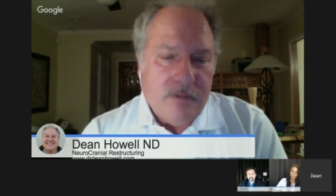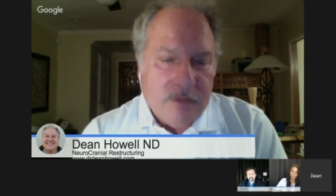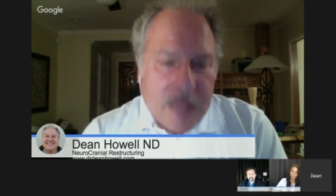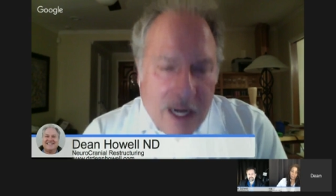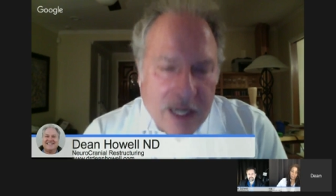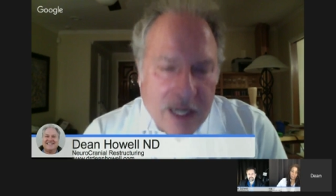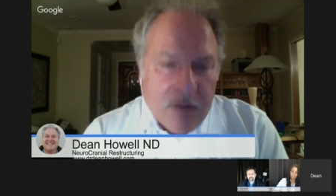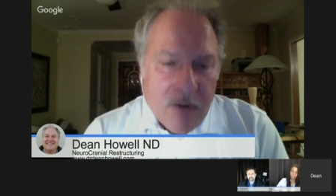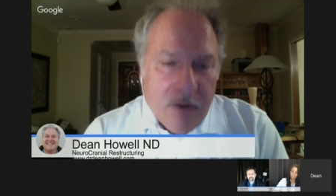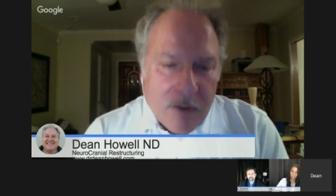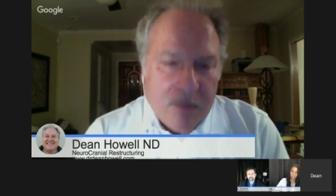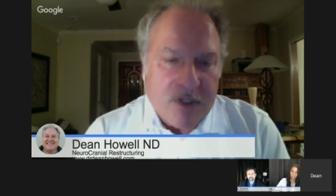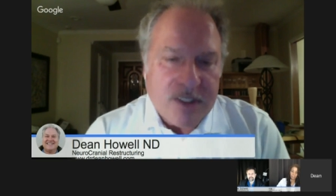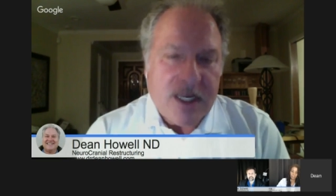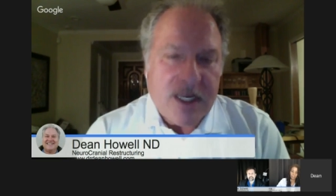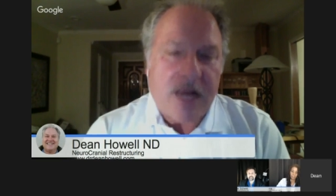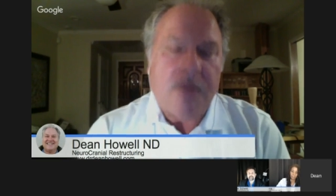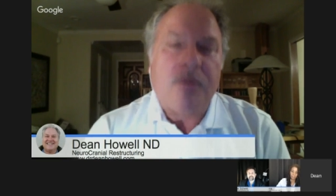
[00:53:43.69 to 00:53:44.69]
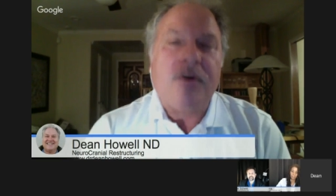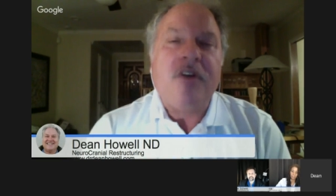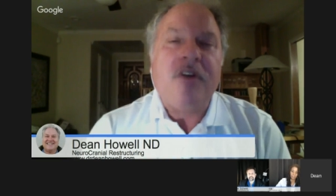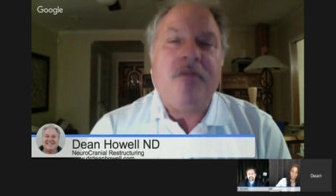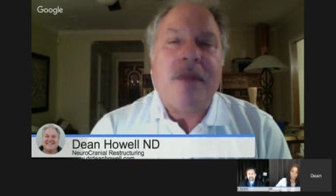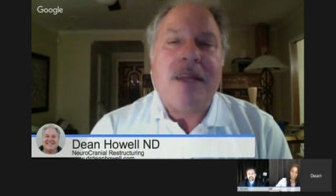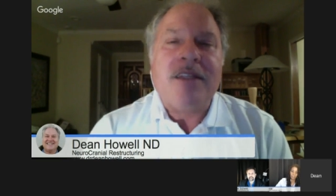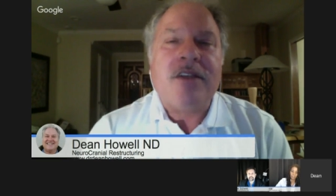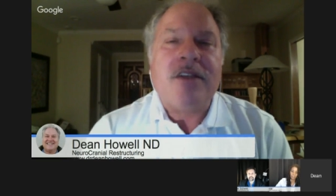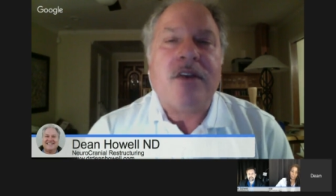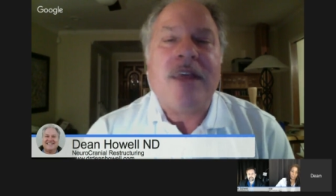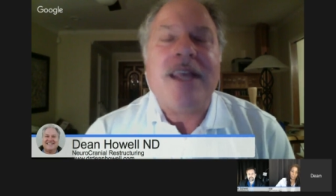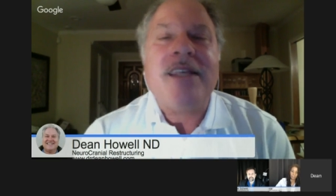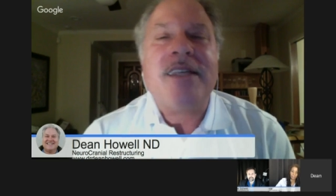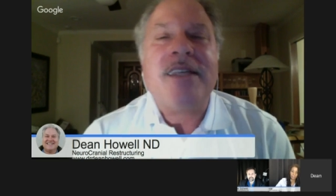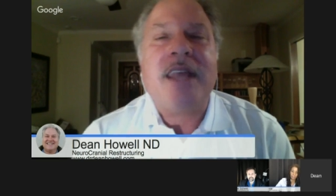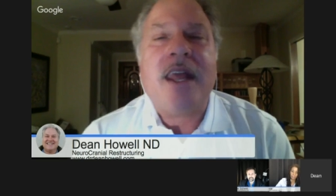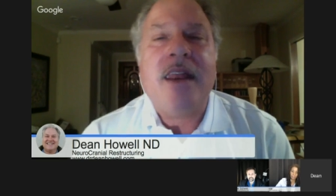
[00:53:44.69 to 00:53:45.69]
ninety-one percent improvement. So they
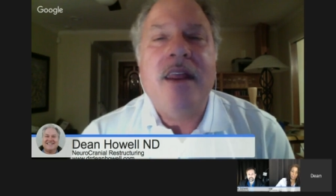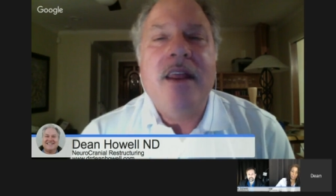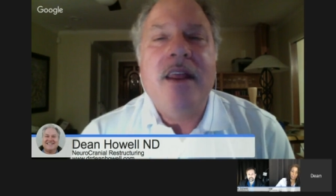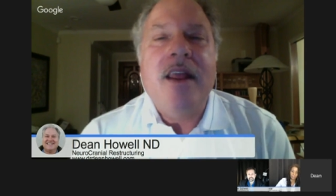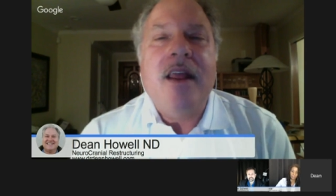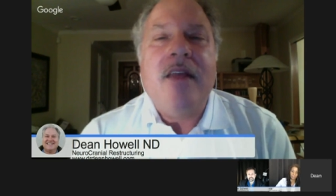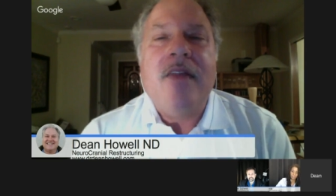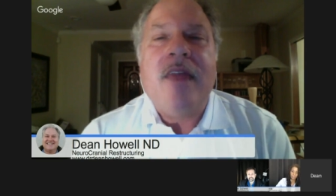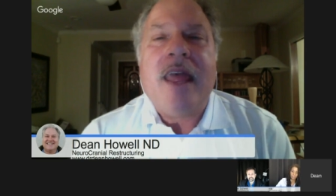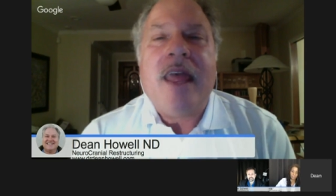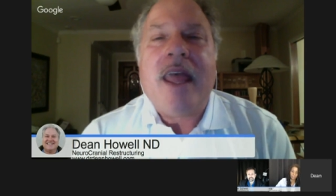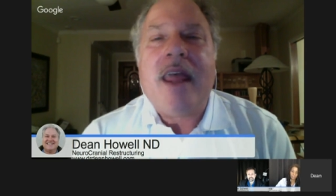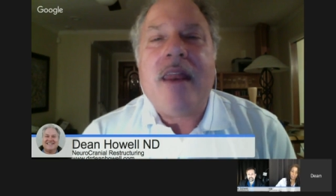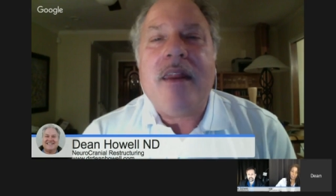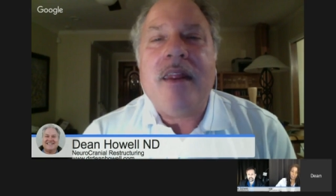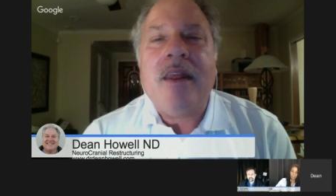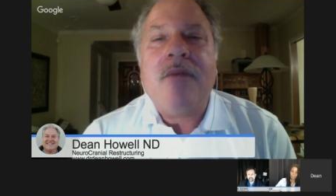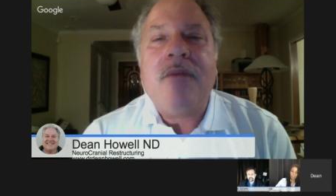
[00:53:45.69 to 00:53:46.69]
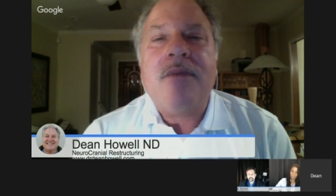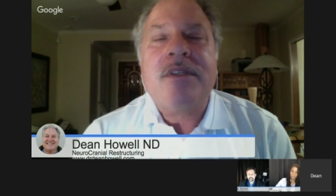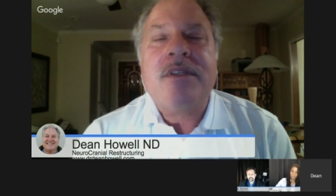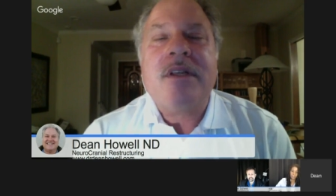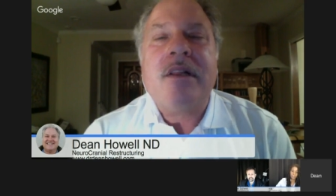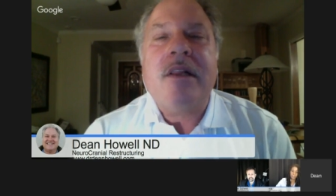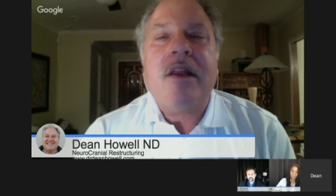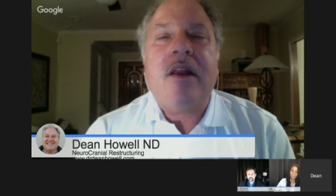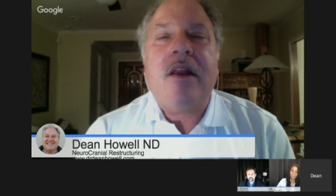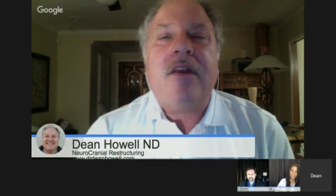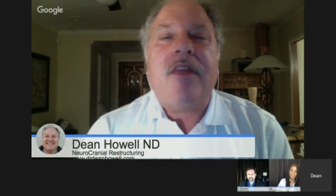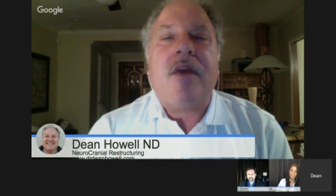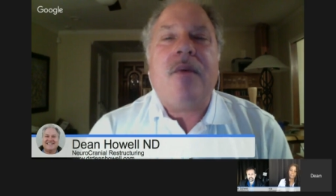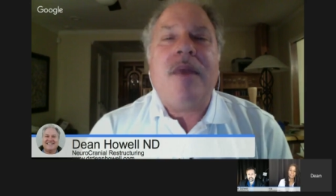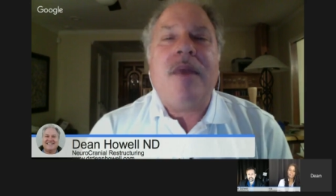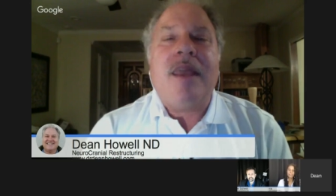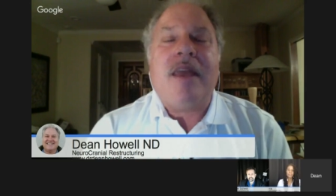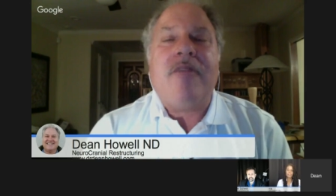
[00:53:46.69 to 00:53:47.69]
said that it was clear that
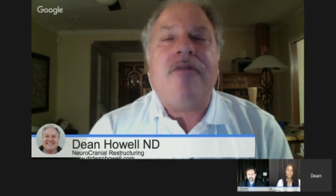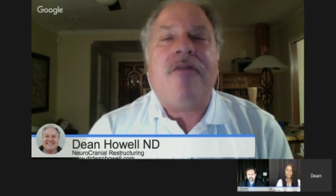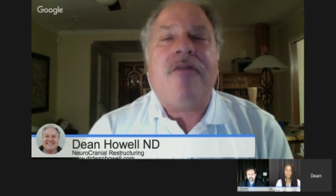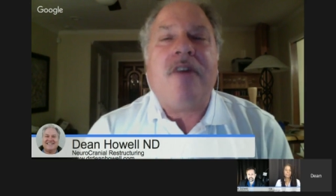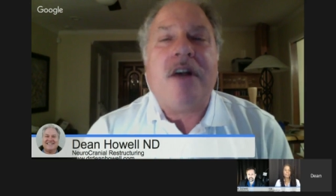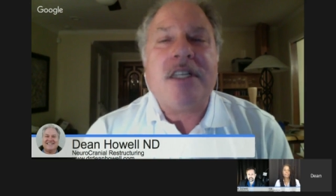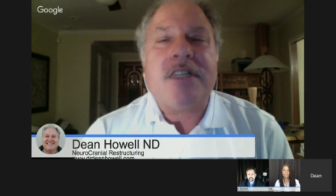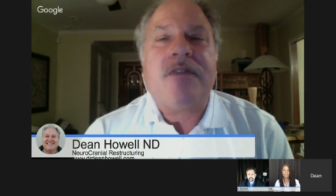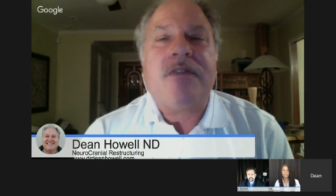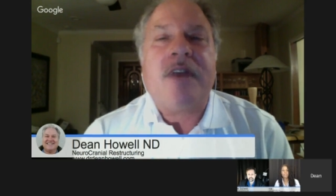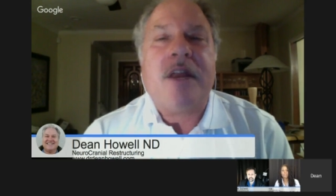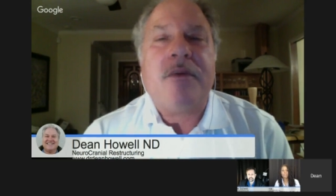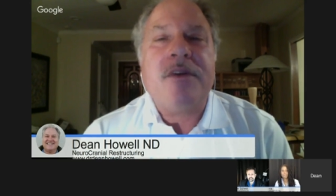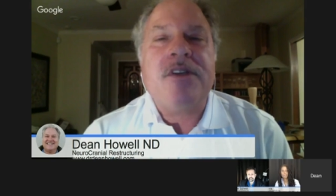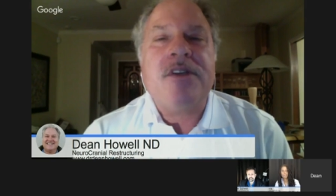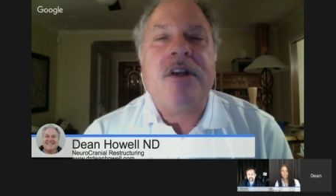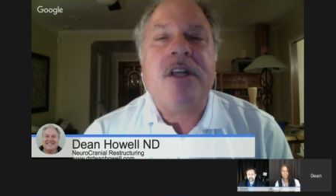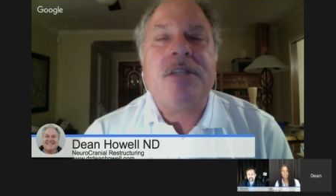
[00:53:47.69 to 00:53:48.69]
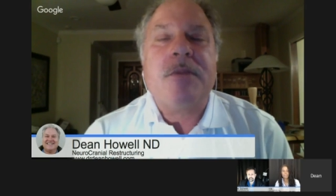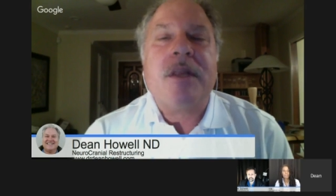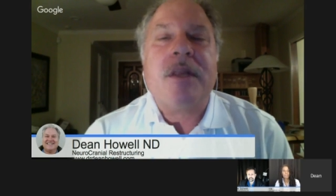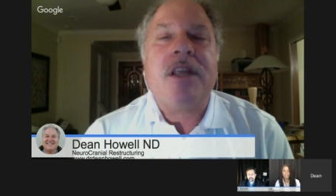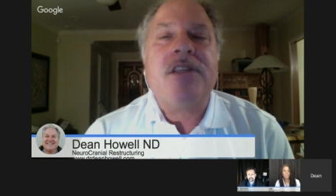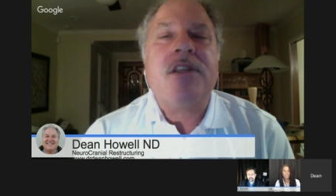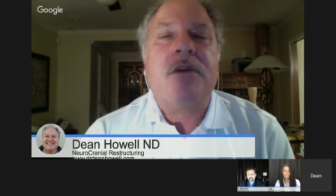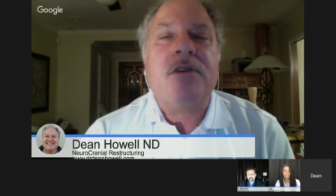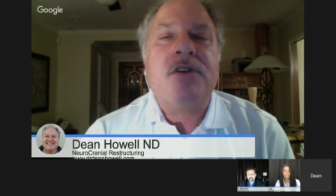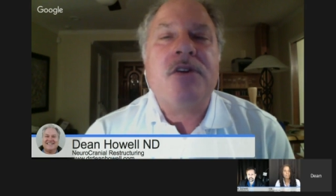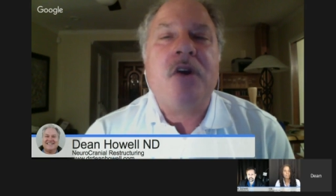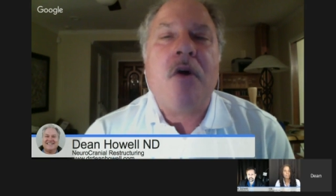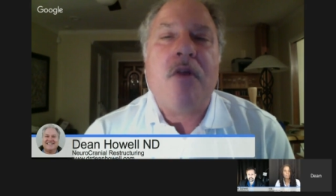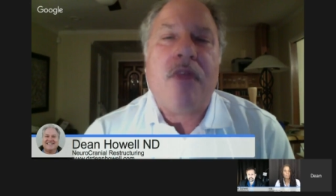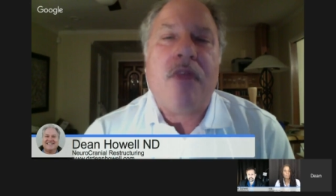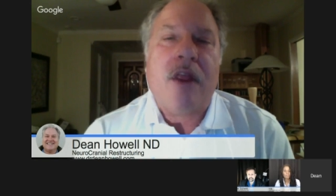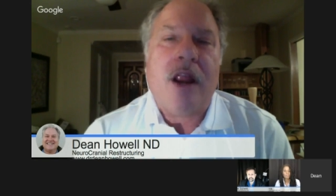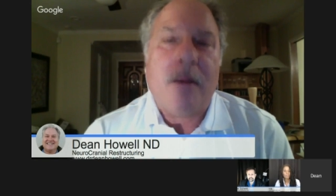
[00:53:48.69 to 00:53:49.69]
we had falsified results because there was
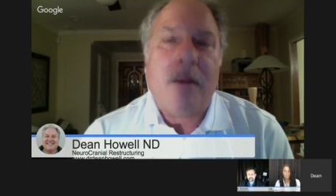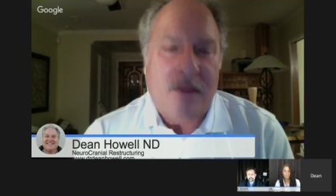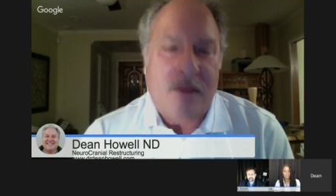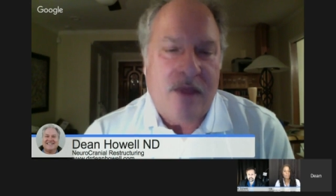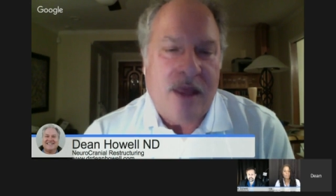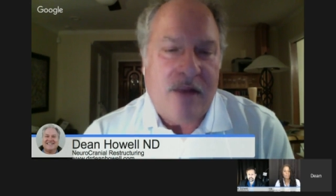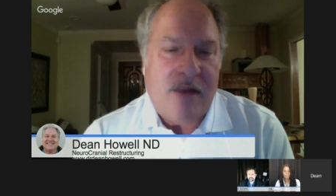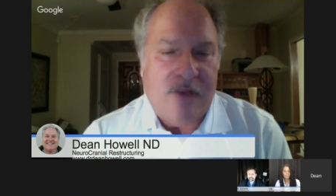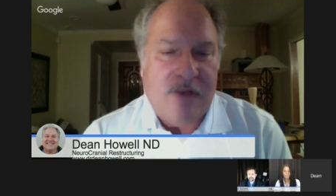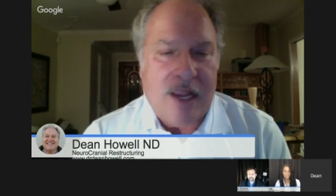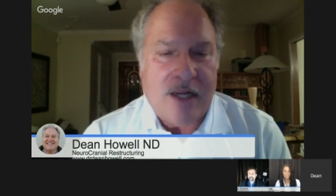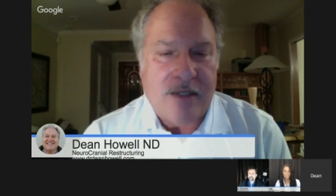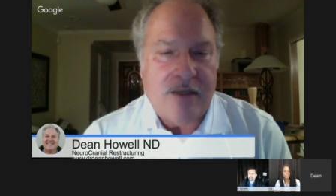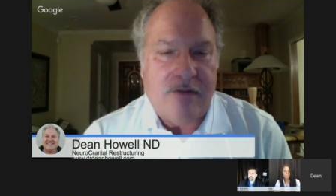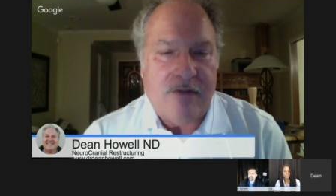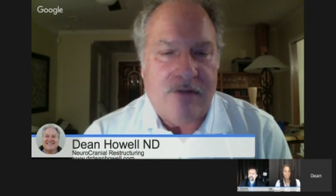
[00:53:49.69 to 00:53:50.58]
no therapy that effective.